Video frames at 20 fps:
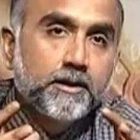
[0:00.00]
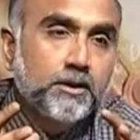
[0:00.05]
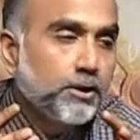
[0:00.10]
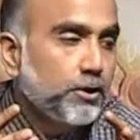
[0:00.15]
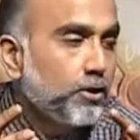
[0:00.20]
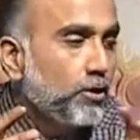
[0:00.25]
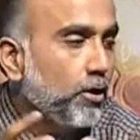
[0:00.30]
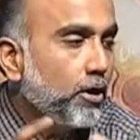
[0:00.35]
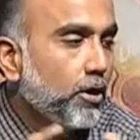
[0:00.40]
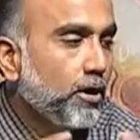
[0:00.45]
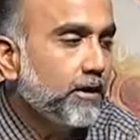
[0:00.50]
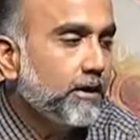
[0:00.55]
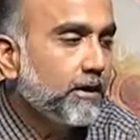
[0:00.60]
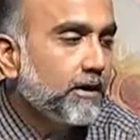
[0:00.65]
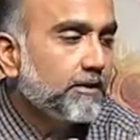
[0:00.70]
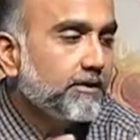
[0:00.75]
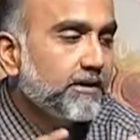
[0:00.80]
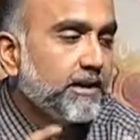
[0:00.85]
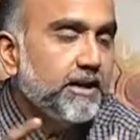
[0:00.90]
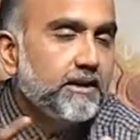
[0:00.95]
Your
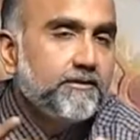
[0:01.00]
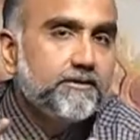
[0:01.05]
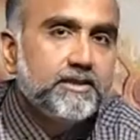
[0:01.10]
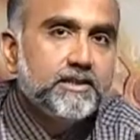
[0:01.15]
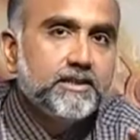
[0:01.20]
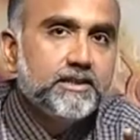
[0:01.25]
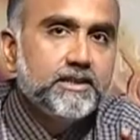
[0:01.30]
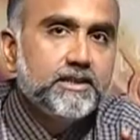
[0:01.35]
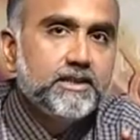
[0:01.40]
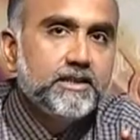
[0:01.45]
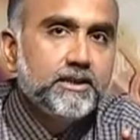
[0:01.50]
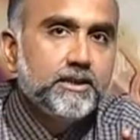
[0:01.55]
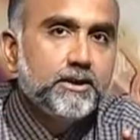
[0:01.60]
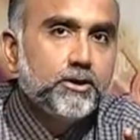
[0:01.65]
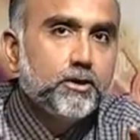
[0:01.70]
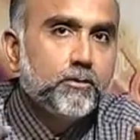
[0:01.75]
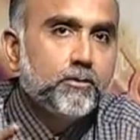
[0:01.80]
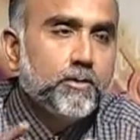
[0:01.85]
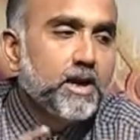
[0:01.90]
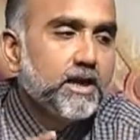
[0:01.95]
relevancy,
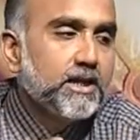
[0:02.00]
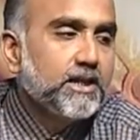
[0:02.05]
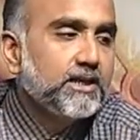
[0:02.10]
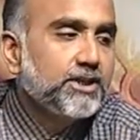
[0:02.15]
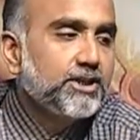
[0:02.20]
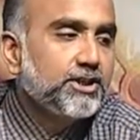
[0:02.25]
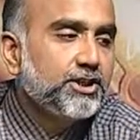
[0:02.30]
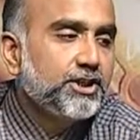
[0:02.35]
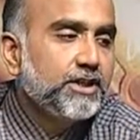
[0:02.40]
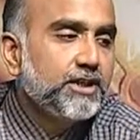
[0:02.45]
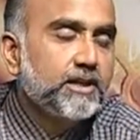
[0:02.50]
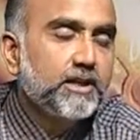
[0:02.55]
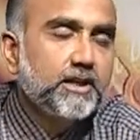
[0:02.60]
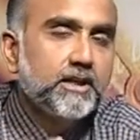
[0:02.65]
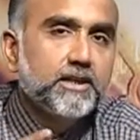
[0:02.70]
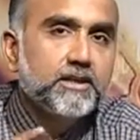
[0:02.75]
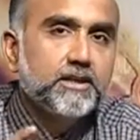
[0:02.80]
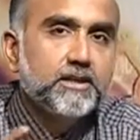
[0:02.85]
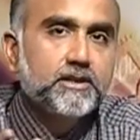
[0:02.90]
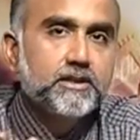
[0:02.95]
your market share
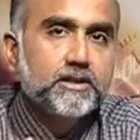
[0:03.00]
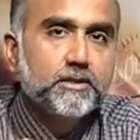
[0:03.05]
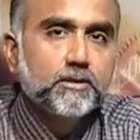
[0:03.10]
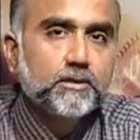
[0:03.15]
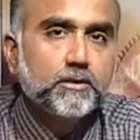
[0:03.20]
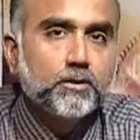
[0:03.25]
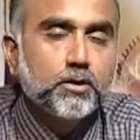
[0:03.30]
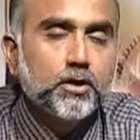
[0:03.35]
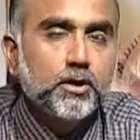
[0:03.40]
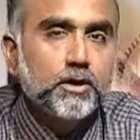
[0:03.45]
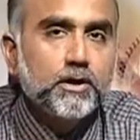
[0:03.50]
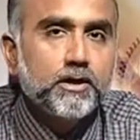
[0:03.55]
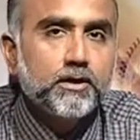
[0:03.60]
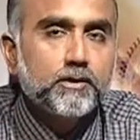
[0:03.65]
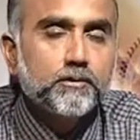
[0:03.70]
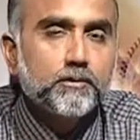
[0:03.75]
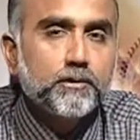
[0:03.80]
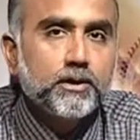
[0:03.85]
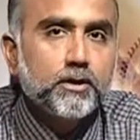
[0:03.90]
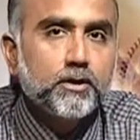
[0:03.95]
is good
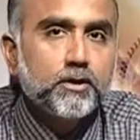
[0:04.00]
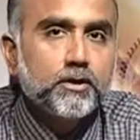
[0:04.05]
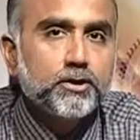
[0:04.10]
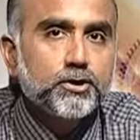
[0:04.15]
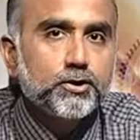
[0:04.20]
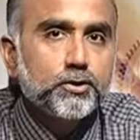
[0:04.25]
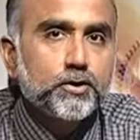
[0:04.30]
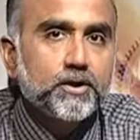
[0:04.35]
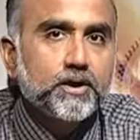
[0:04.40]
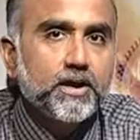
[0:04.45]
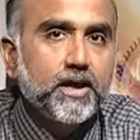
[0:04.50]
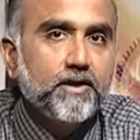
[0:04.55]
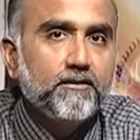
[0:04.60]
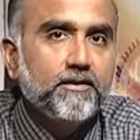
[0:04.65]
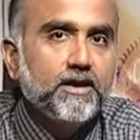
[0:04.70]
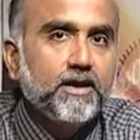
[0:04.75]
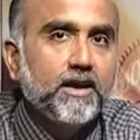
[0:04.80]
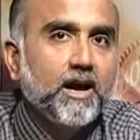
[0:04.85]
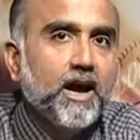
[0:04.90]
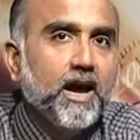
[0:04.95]
because you are
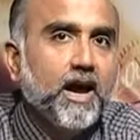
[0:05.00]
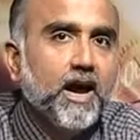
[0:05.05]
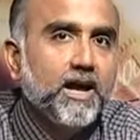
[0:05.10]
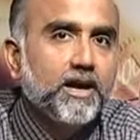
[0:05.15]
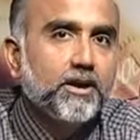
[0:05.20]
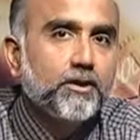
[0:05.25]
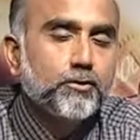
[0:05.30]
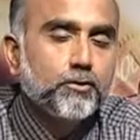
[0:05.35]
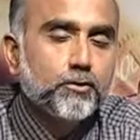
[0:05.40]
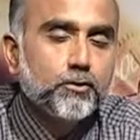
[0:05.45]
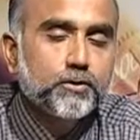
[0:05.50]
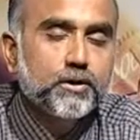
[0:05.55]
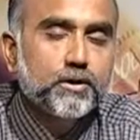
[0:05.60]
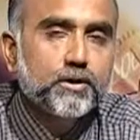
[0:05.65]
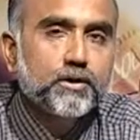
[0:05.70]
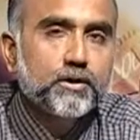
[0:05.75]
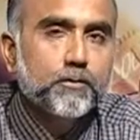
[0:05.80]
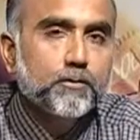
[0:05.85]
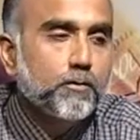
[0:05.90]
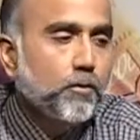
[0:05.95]
having high growth.
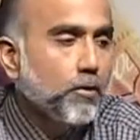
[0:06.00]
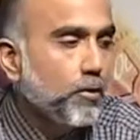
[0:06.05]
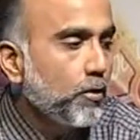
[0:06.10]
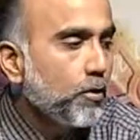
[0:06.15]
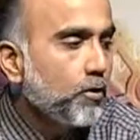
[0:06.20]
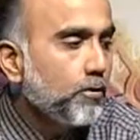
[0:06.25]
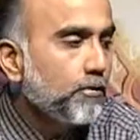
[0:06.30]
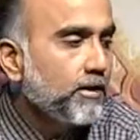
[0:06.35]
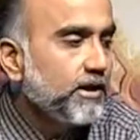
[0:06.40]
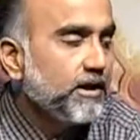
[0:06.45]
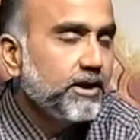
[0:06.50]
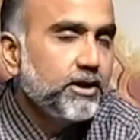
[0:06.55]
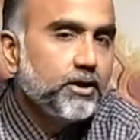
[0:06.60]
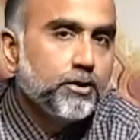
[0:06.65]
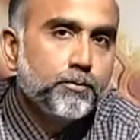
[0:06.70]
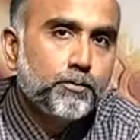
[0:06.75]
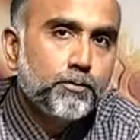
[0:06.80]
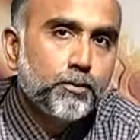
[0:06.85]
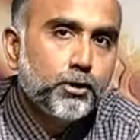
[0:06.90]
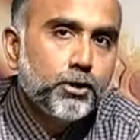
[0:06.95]
The more money you
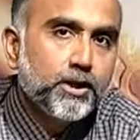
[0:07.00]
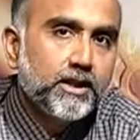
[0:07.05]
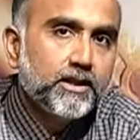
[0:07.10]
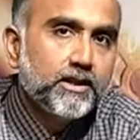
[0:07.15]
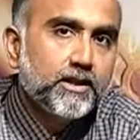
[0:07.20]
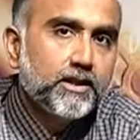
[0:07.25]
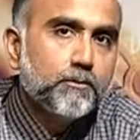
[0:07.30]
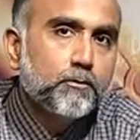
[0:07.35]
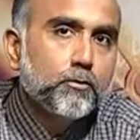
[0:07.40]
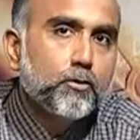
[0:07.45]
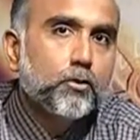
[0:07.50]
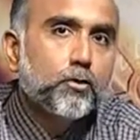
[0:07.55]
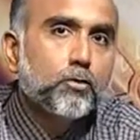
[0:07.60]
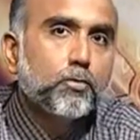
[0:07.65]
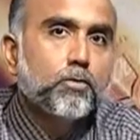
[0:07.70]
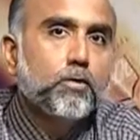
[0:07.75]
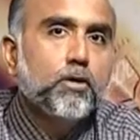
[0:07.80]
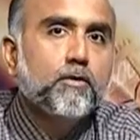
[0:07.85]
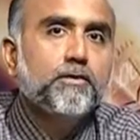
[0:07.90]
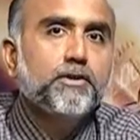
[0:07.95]
put in, the more
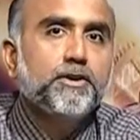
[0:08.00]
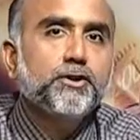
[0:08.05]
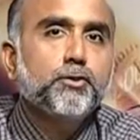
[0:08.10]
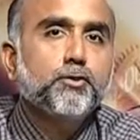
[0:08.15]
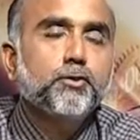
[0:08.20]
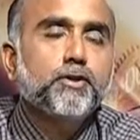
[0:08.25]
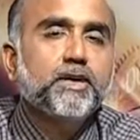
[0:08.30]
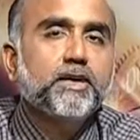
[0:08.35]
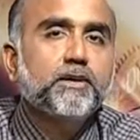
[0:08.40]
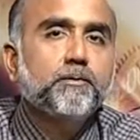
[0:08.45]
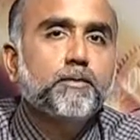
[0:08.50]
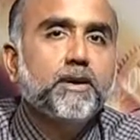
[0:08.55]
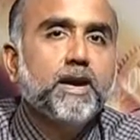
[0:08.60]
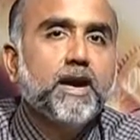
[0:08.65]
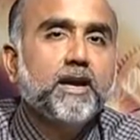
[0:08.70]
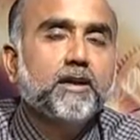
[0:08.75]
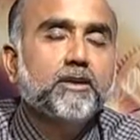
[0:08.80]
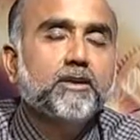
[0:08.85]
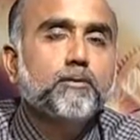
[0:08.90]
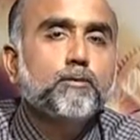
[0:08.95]
profit you get
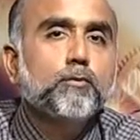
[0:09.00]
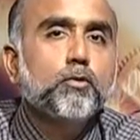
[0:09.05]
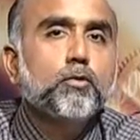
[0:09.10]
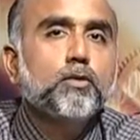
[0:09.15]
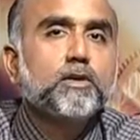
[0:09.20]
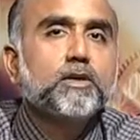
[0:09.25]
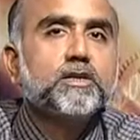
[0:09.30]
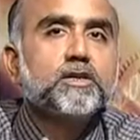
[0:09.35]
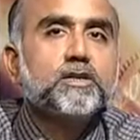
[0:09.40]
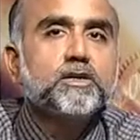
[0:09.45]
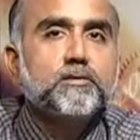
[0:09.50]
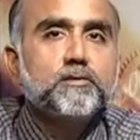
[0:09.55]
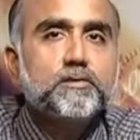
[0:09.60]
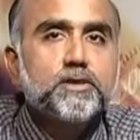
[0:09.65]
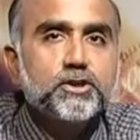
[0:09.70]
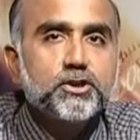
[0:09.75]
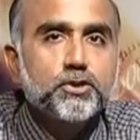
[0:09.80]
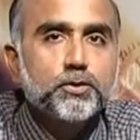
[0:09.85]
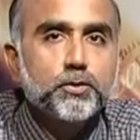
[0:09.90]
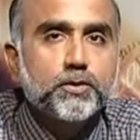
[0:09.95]
back. The more
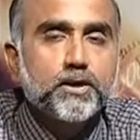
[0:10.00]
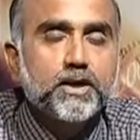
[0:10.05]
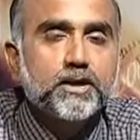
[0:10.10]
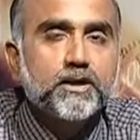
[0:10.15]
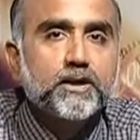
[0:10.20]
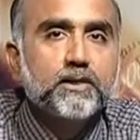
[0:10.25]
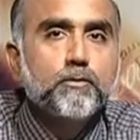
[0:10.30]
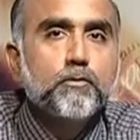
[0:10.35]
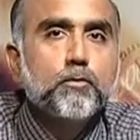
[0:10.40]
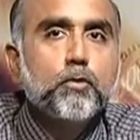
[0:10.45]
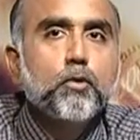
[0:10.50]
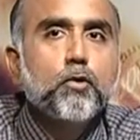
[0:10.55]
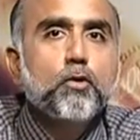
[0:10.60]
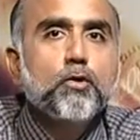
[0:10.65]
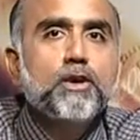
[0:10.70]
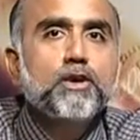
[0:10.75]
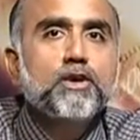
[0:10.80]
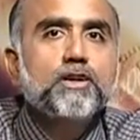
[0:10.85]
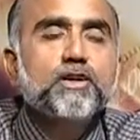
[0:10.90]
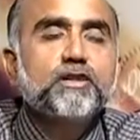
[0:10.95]
customers you get, the more
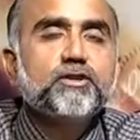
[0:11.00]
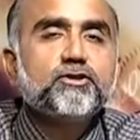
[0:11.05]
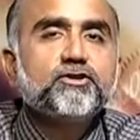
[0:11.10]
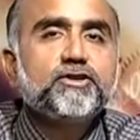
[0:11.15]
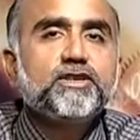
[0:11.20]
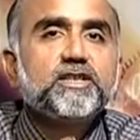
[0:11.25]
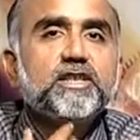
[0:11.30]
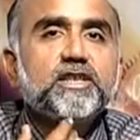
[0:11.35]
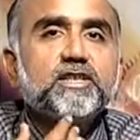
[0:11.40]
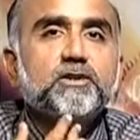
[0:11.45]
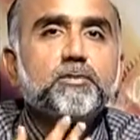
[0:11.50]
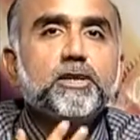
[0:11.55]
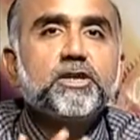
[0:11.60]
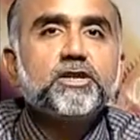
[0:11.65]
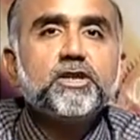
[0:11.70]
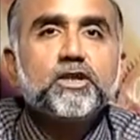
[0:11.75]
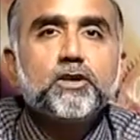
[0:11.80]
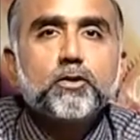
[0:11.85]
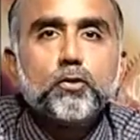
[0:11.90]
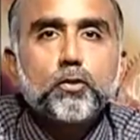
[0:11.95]
industries
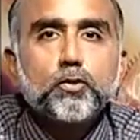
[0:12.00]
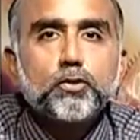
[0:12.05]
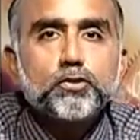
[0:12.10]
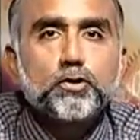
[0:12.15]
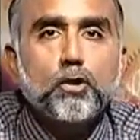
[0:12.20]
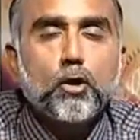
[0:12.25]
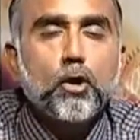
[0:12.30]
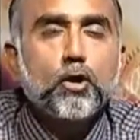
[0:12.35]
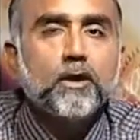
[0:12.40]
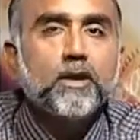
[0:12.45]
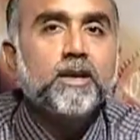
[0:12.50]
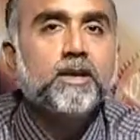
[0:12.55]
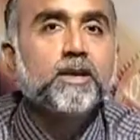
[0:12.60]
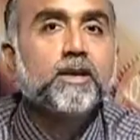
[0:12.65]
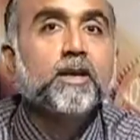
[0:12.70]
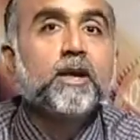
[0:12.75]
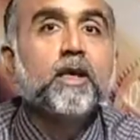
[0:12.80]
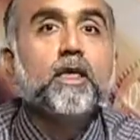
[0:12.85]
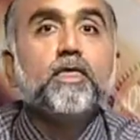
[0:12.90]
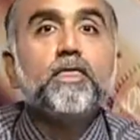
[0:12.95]
expansion goes on,
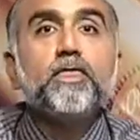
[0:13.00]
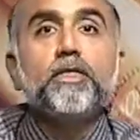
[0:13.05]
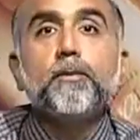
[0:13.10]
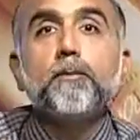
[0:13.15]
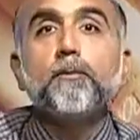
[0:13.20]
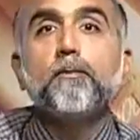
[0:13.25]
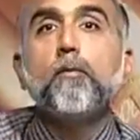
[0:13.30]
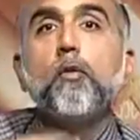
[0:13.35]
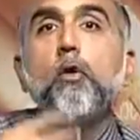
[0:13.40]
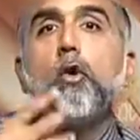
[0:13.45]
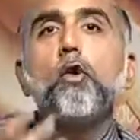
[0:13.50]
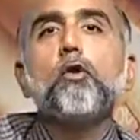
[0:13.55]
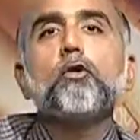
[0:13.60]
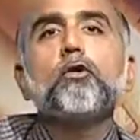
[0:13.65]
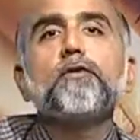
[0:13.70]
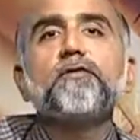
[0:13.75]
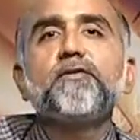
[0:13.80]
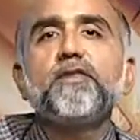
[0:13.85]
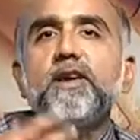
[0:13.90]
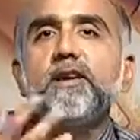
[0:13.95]
the more
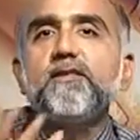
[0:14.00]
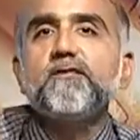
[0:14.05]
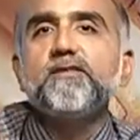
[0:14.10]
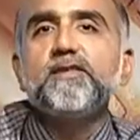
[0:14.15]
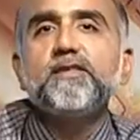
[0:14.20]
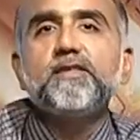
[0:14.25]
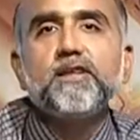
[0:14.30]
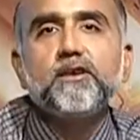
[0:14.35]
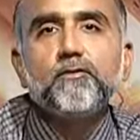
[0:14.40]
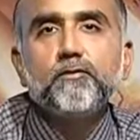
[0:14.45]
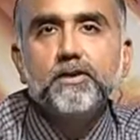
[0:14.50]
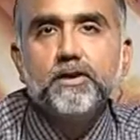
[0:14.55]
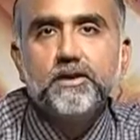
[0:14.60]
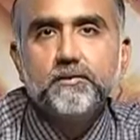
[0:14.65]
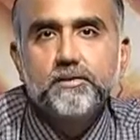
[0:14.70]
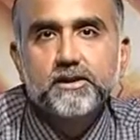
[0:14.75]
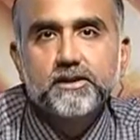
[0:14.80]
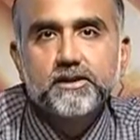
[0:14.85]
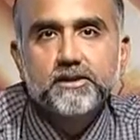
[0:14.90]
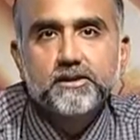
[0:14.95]
of everything with the
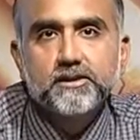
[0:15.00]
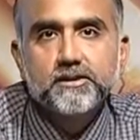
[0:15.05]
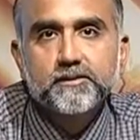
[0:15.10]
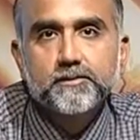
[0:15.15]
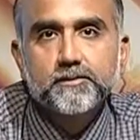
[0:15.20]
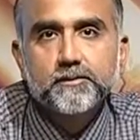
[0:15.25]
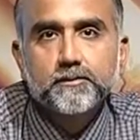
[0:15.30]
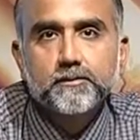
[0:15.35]
business.